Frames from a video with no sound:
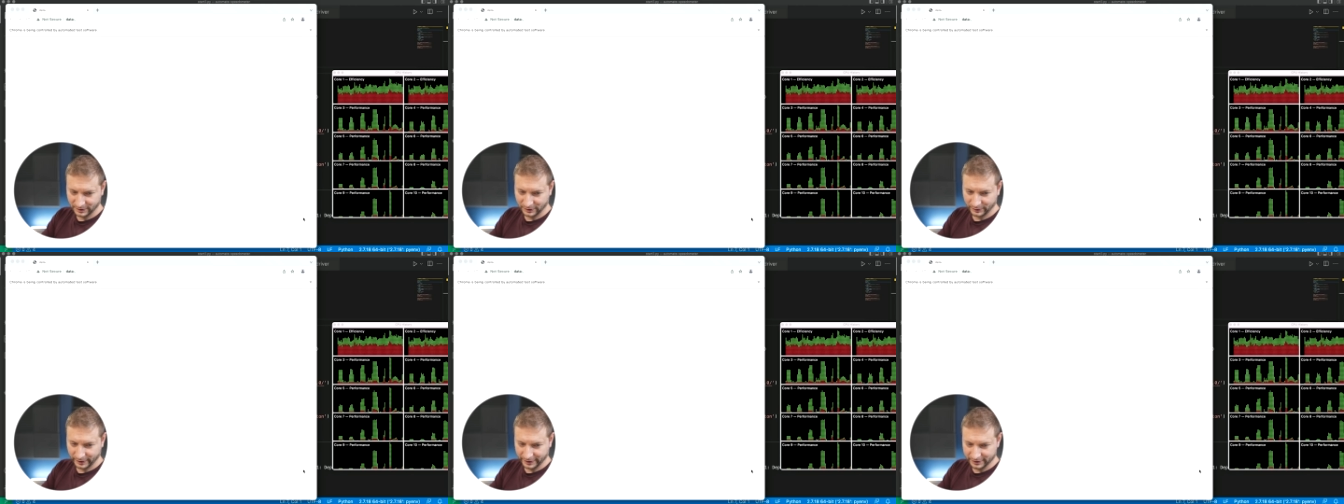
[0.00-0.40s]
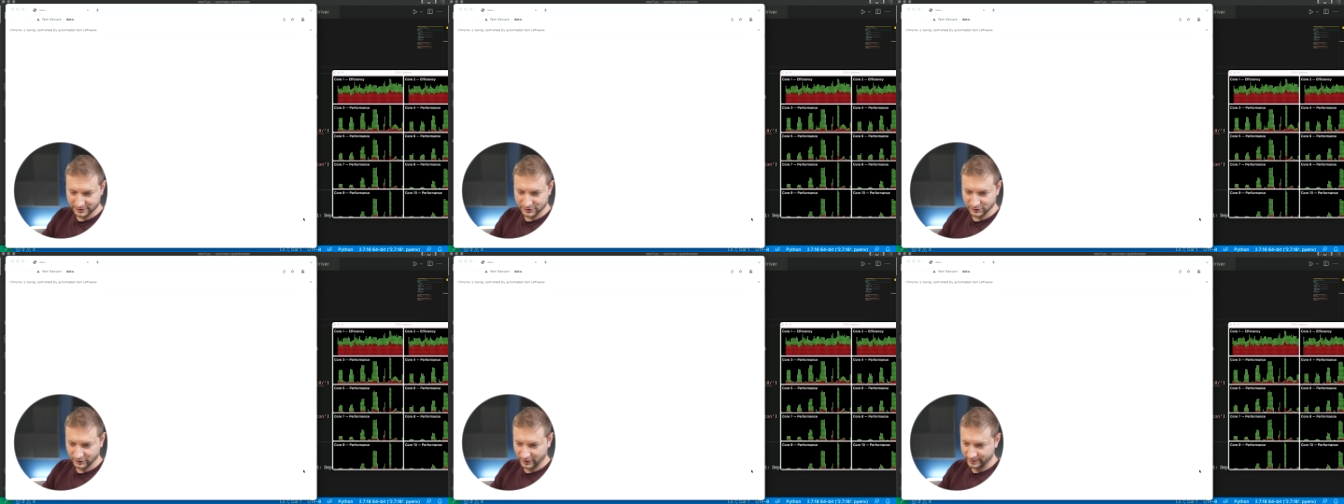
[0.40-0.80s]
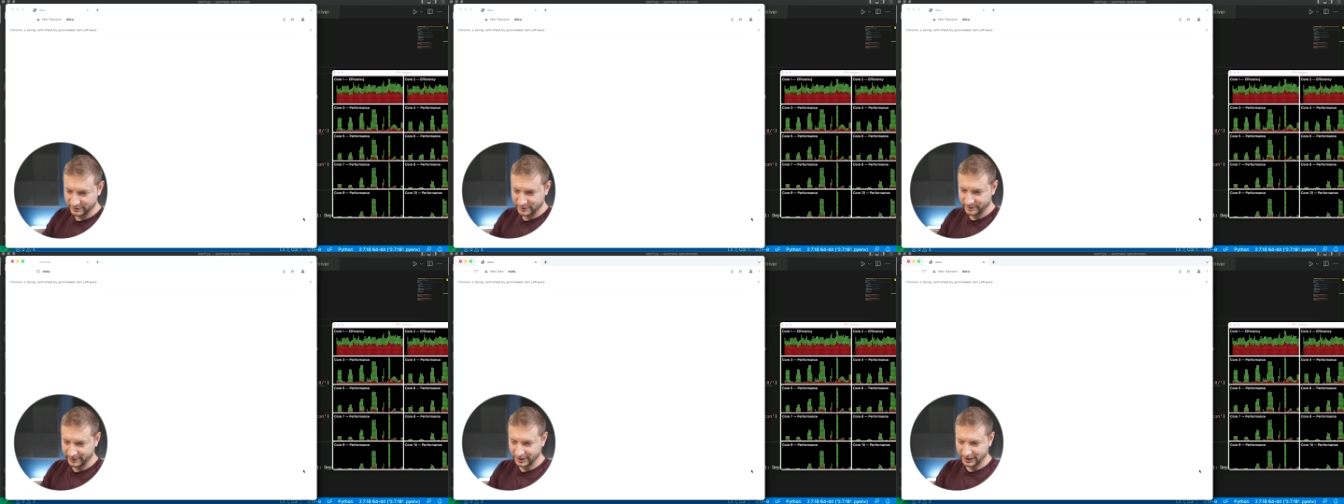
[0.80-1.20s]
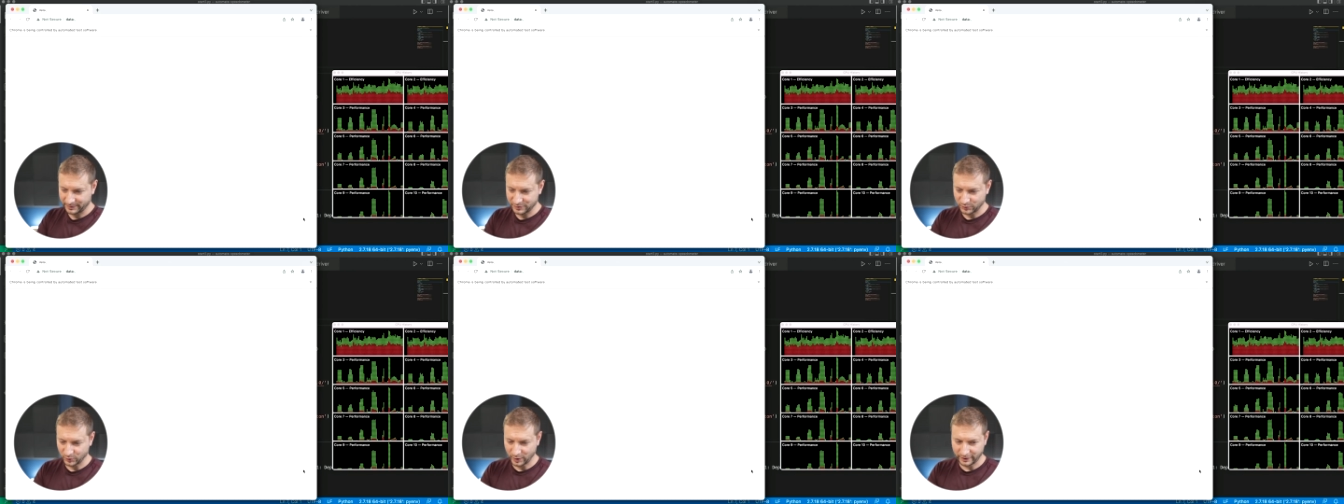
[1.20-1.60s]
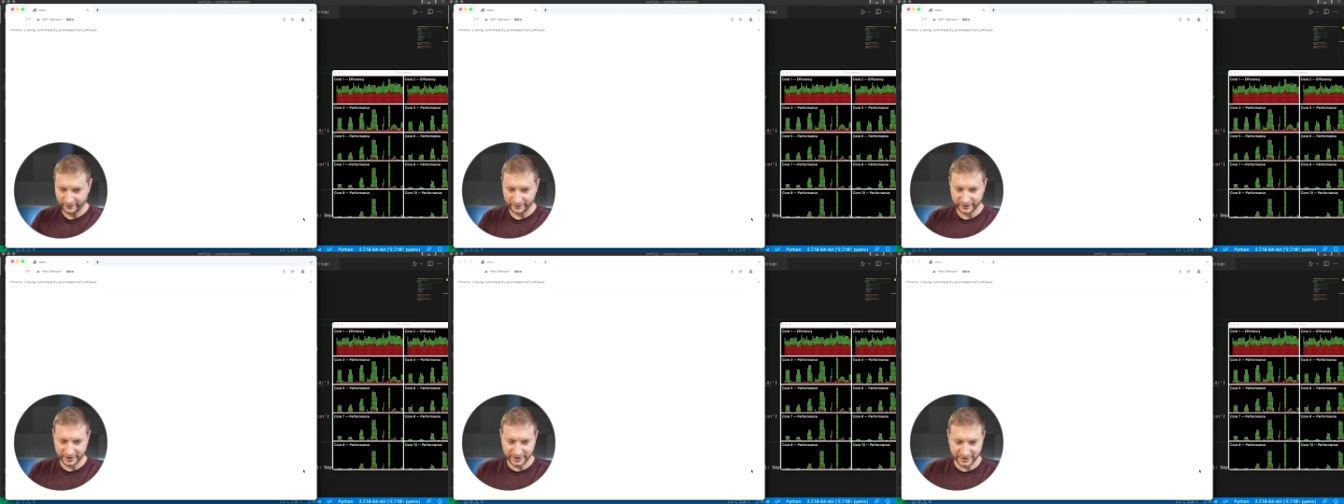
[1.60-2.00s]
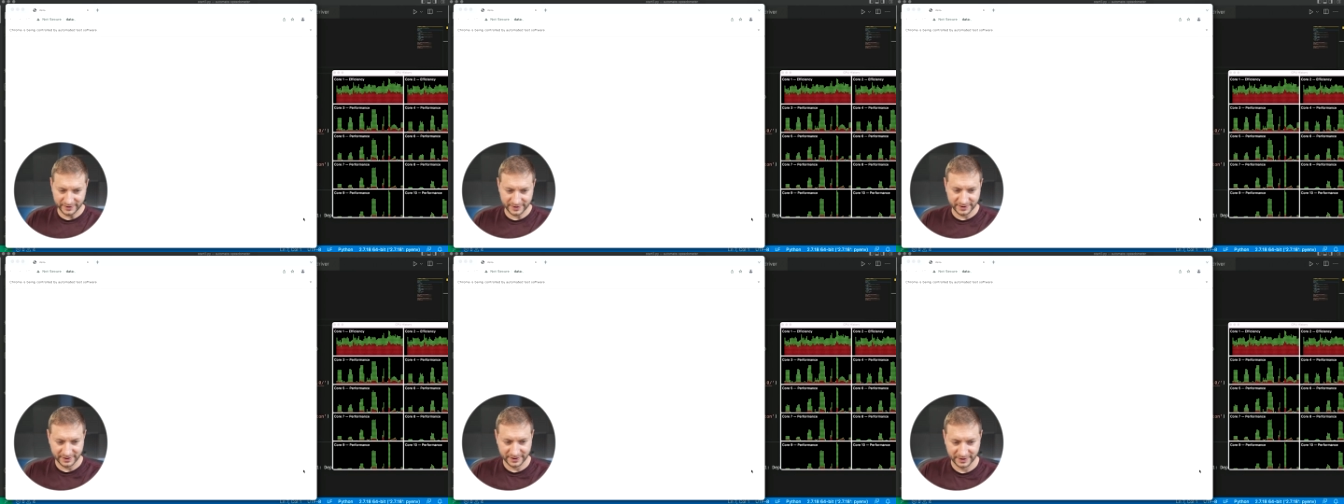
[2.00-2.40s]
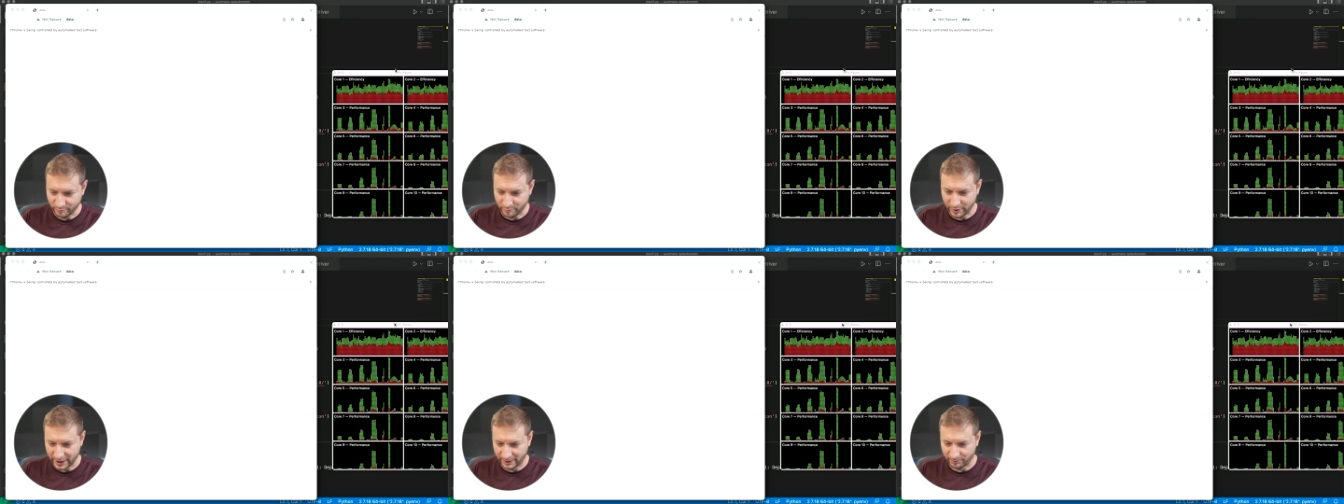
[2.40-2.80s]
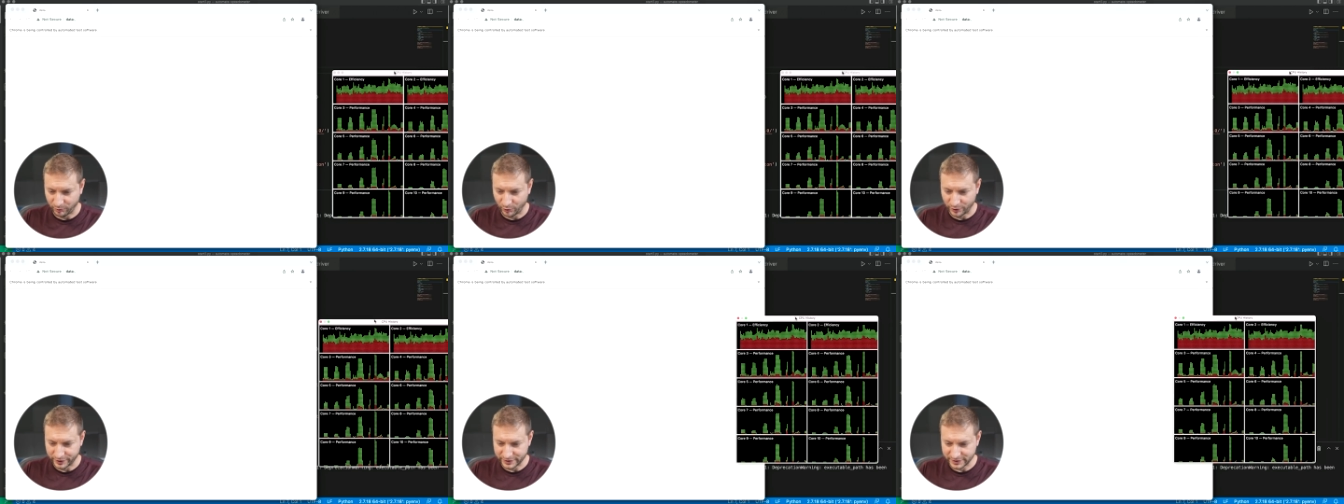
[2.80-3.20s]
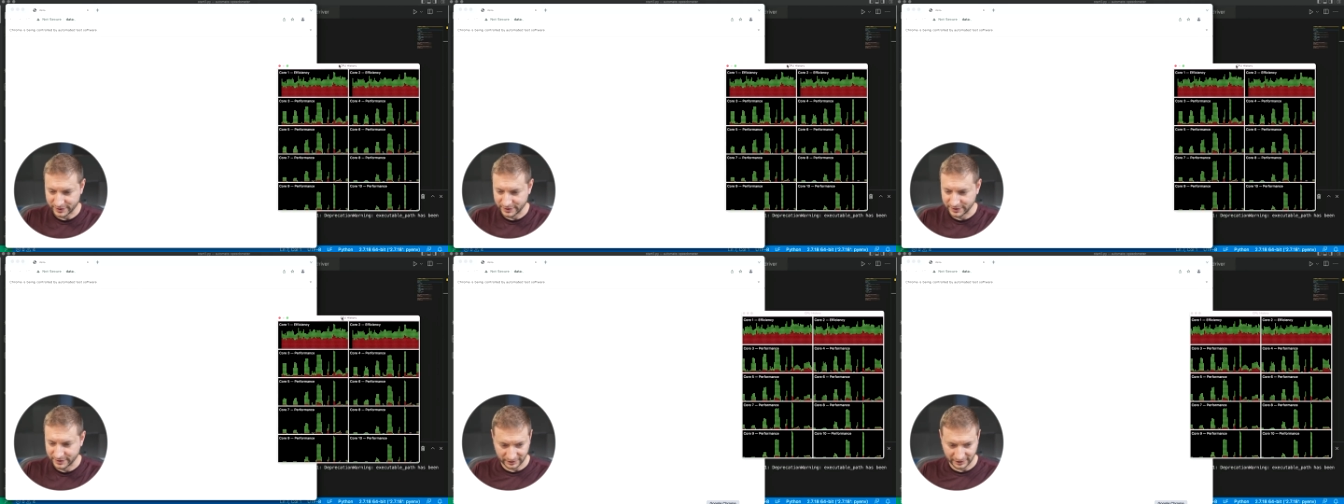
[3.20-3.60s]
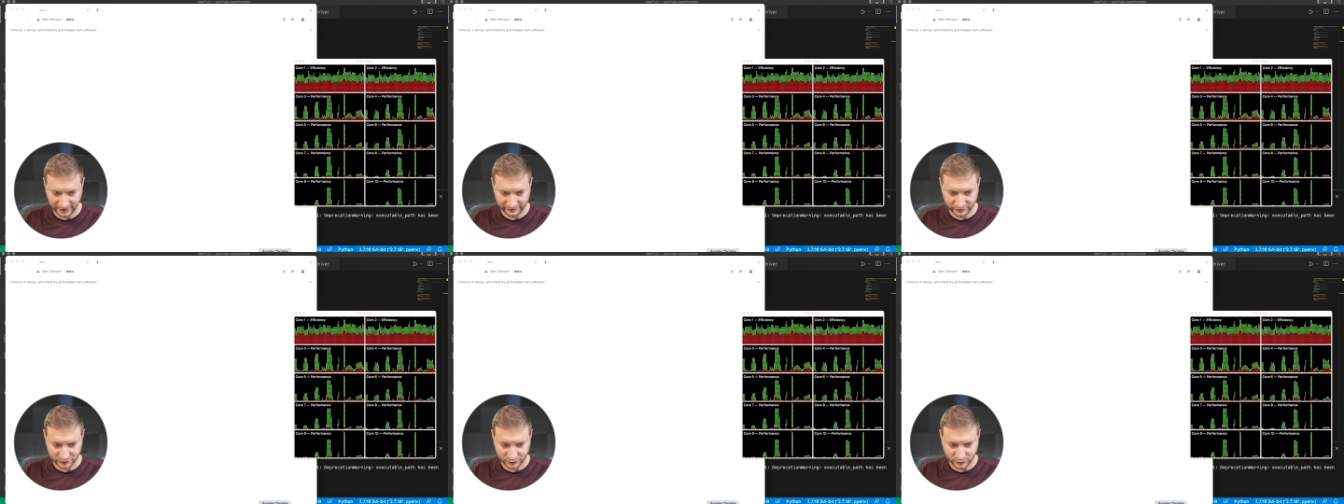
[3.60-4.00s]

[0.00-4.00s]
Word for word: All right, so I'm spinning up twelve of these bad boys. And after